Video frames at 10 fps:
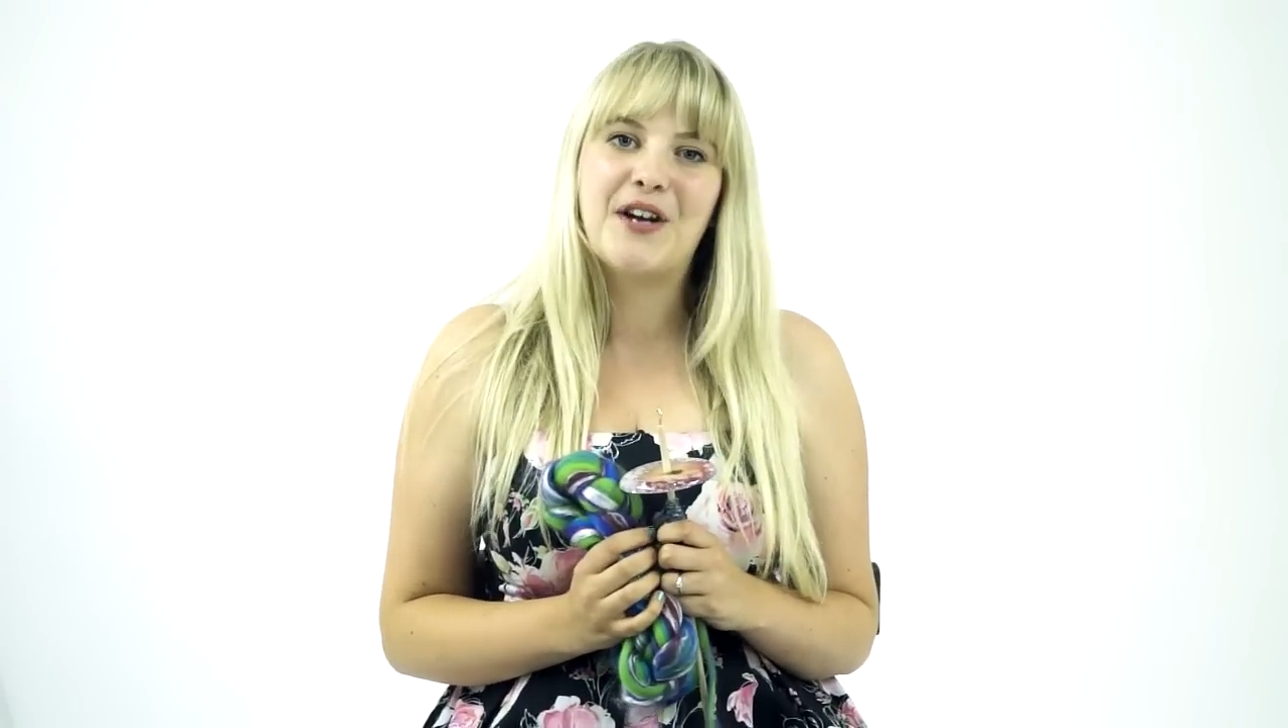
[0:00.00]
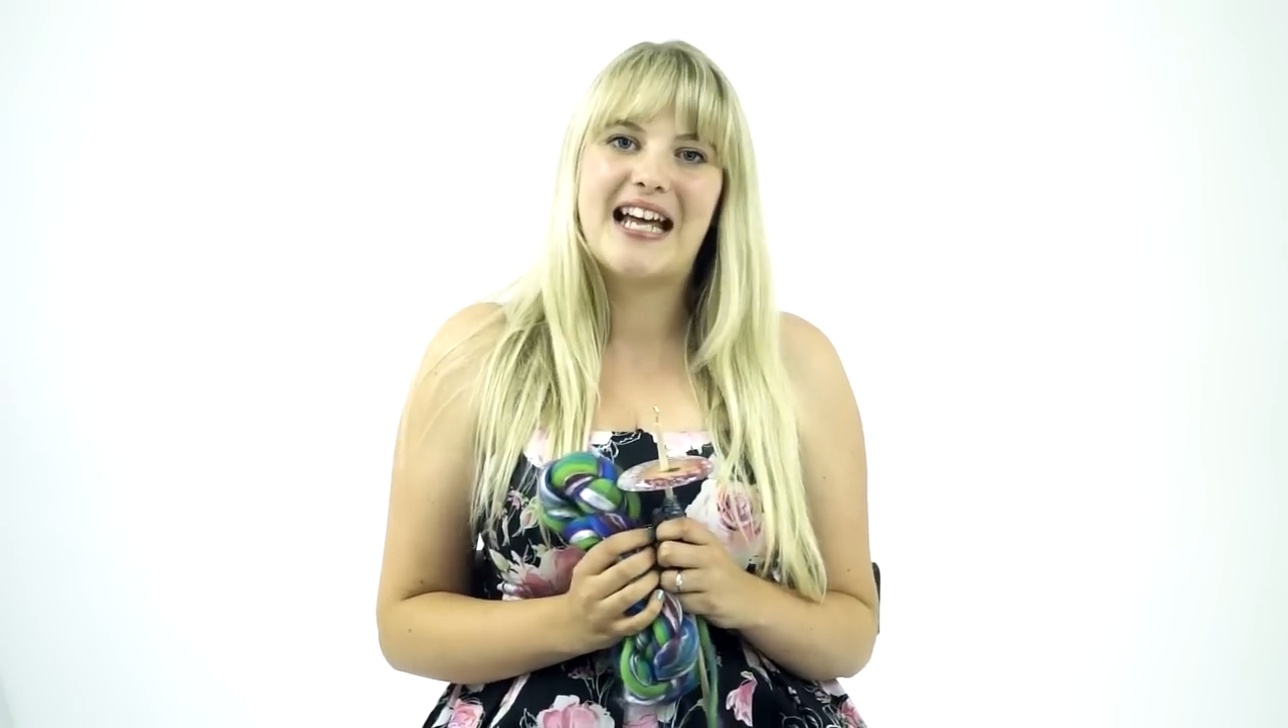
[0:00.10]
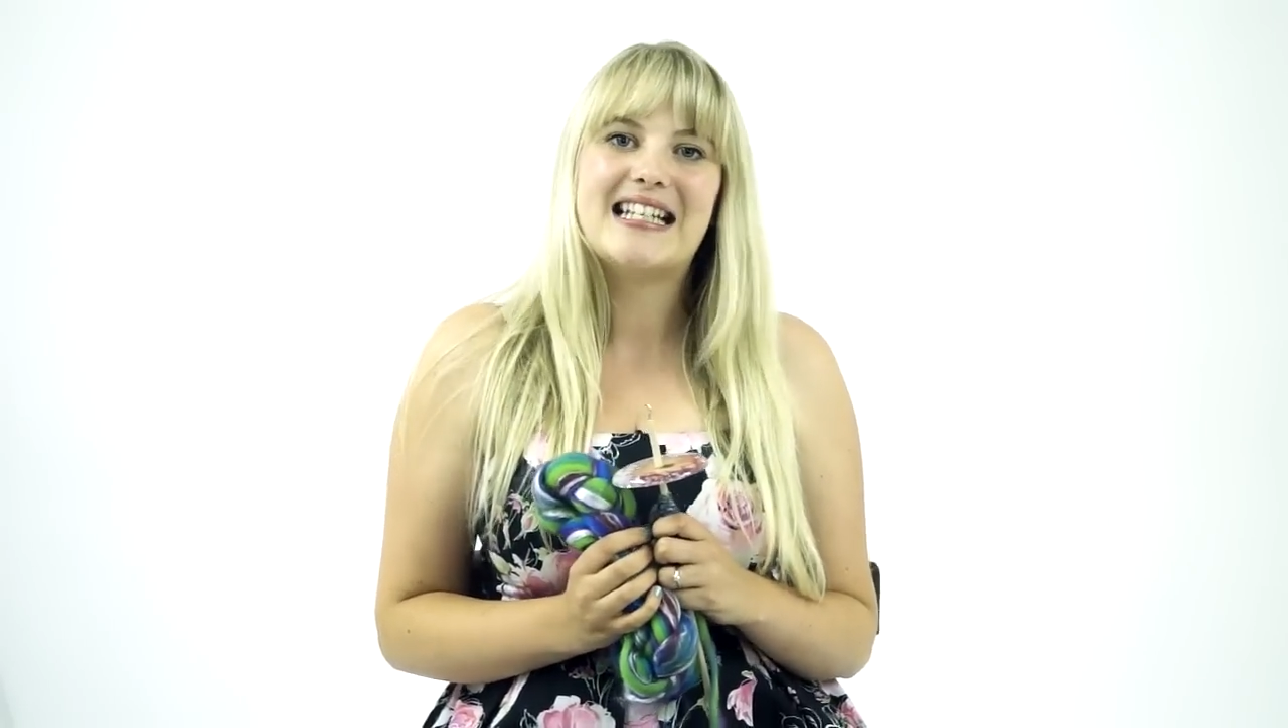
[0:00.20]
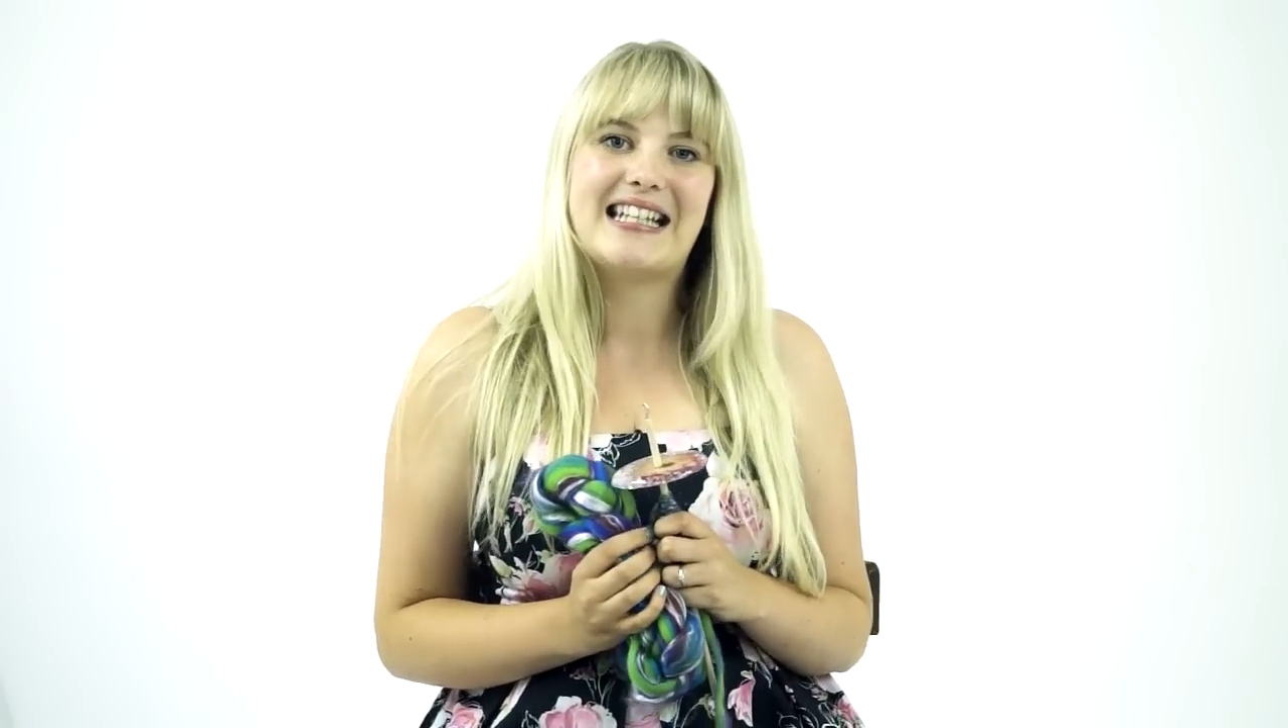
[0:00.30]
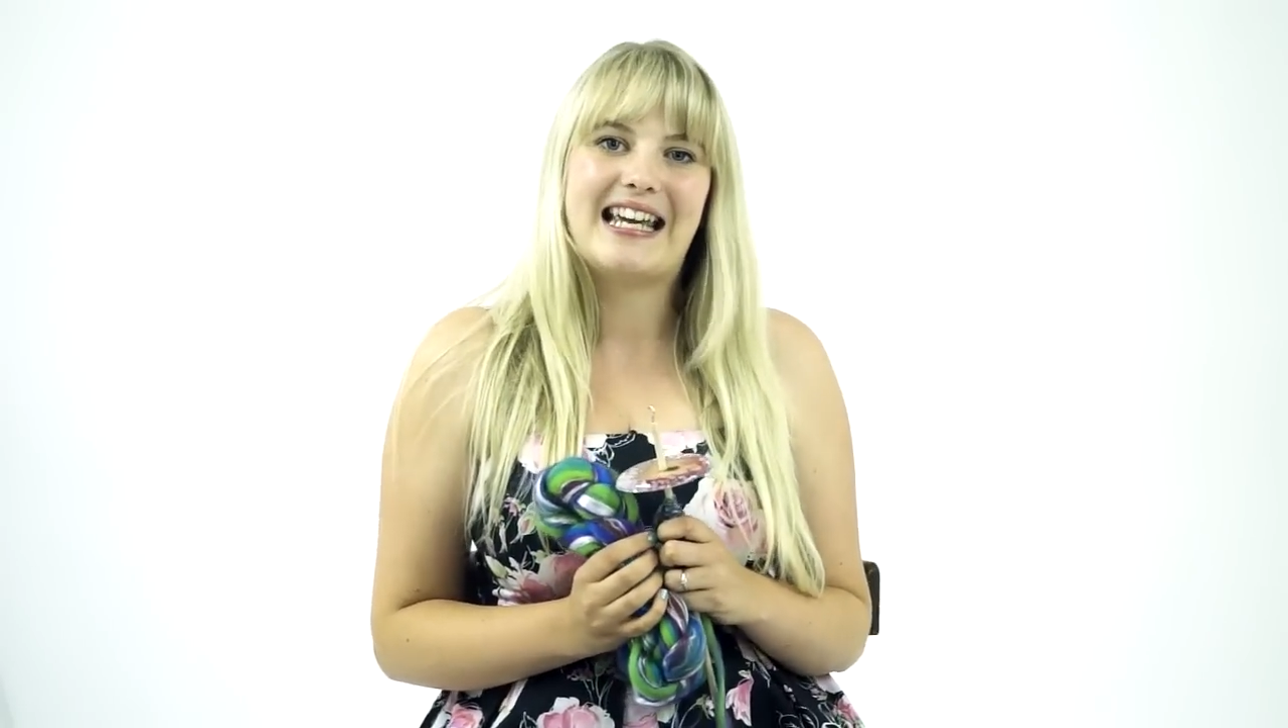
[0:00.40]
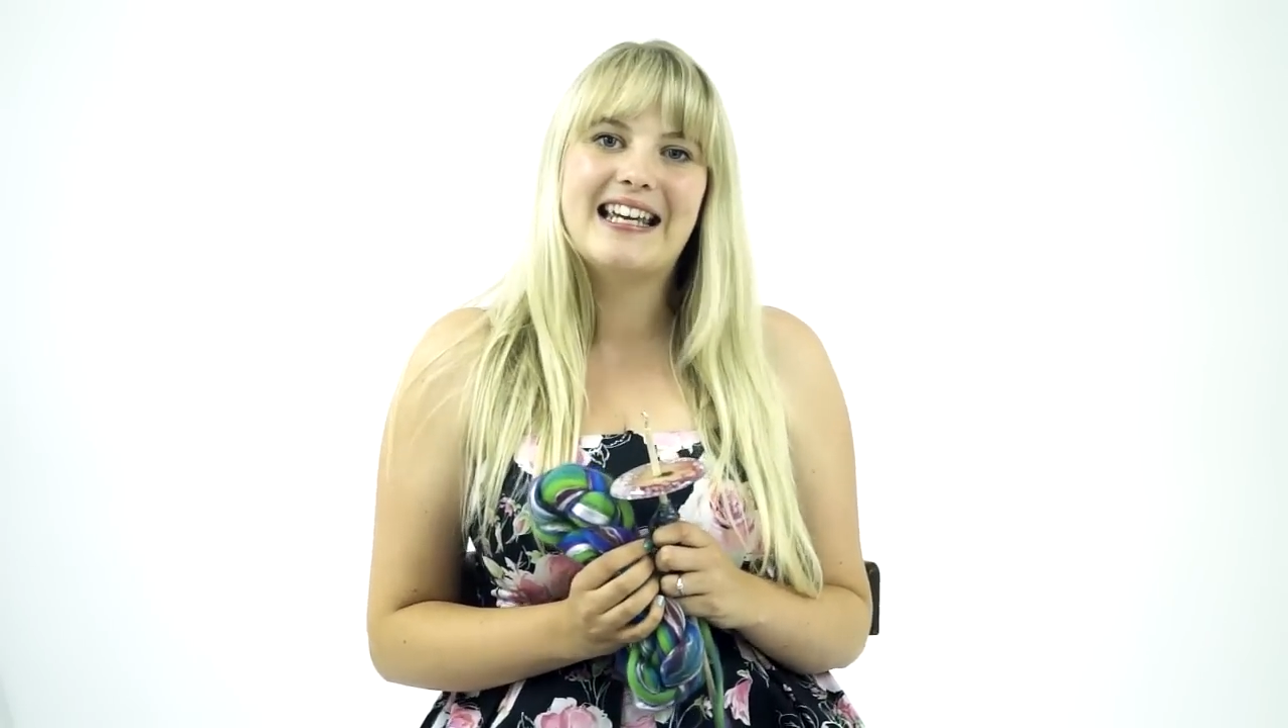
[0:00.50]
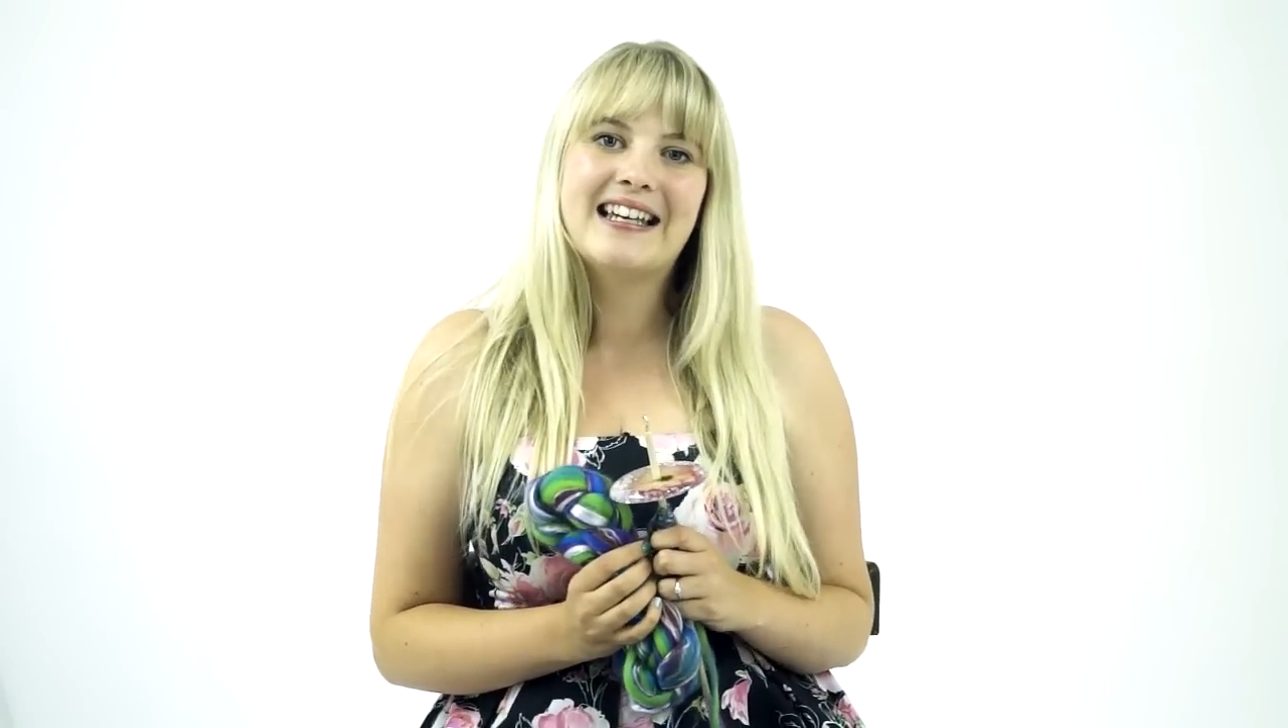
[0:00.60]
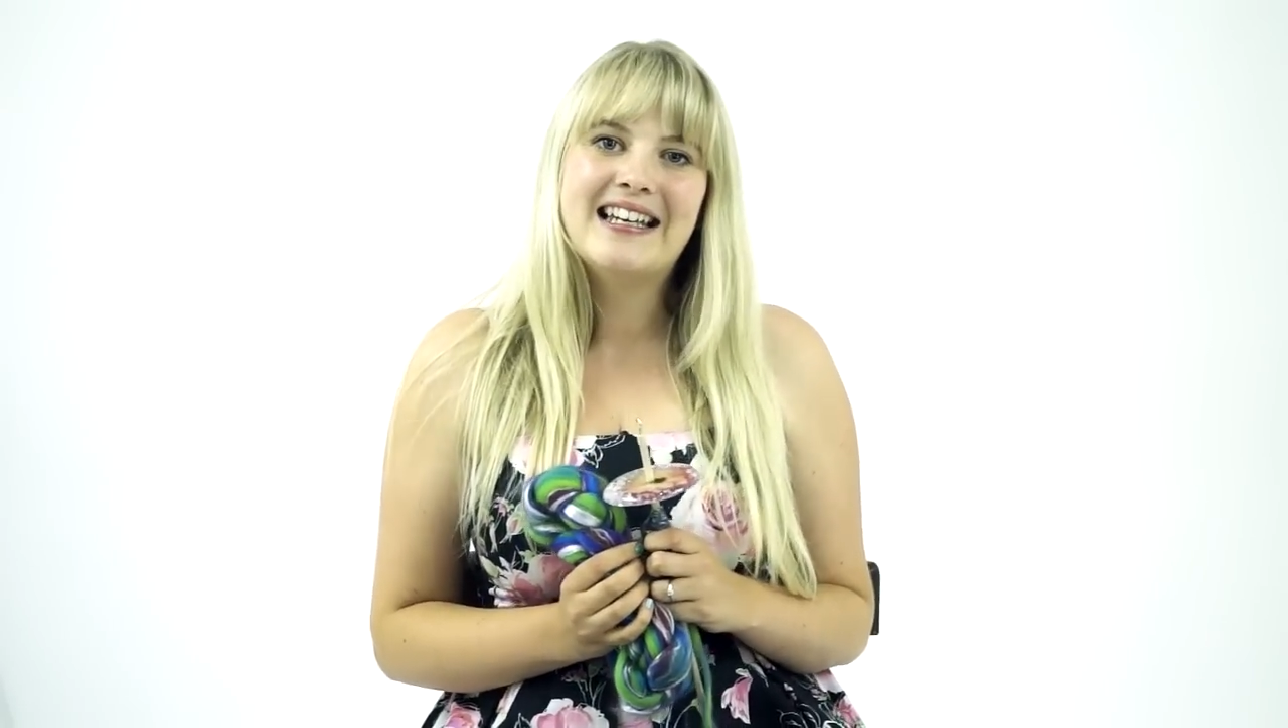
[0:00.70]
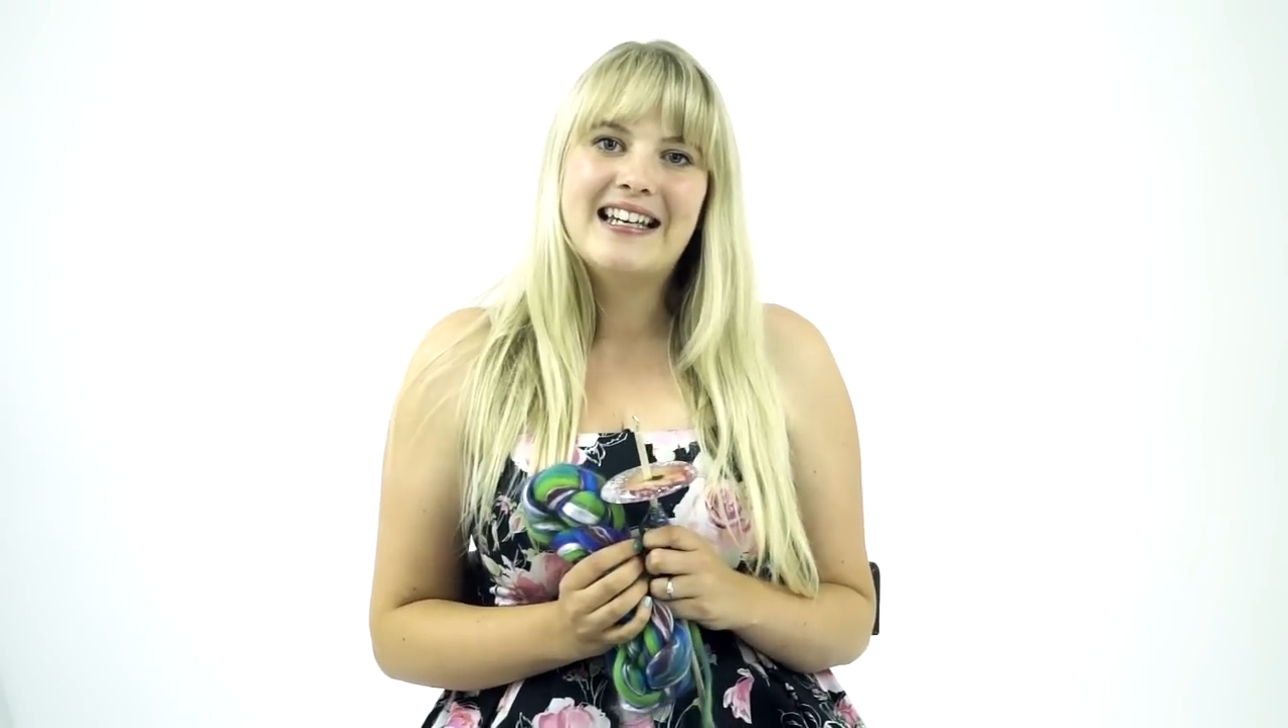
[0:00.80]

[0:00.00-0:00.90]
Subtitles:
Etsy.